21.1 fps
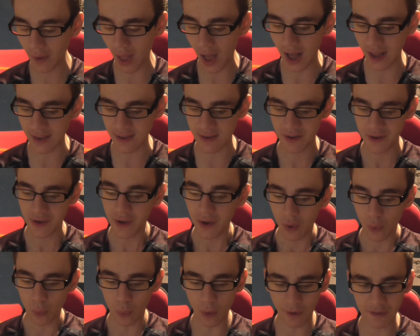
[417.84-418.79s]
and
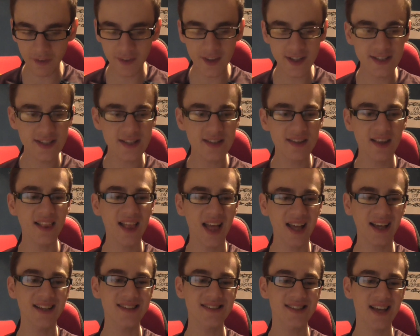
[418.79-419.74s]
whether this is a
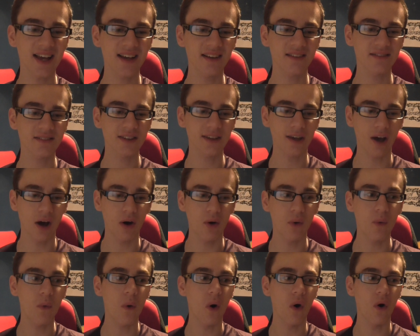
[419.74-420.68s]
Lacazette
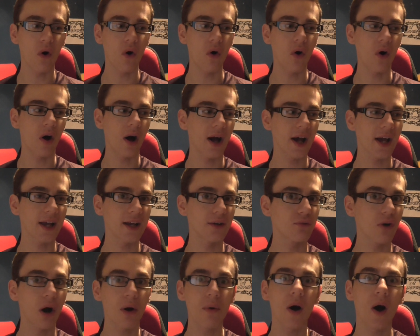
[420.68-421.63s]
goal or
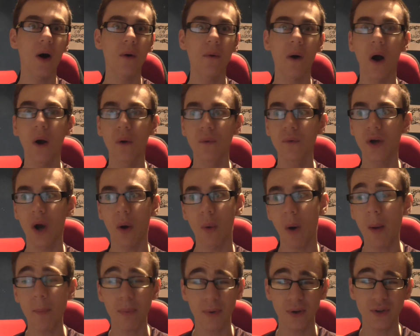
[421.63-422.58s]
a Rojo own
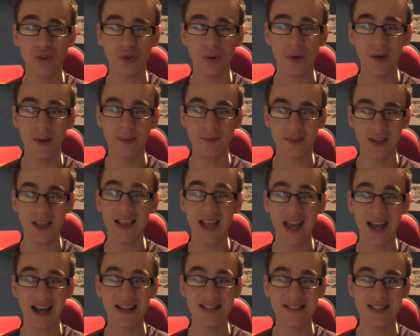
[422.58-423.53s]
goal, I'm pretty sure it was a
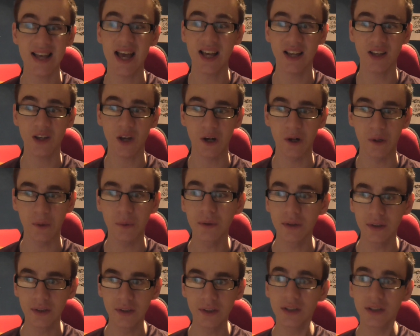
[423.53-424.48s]
Lacazette goal.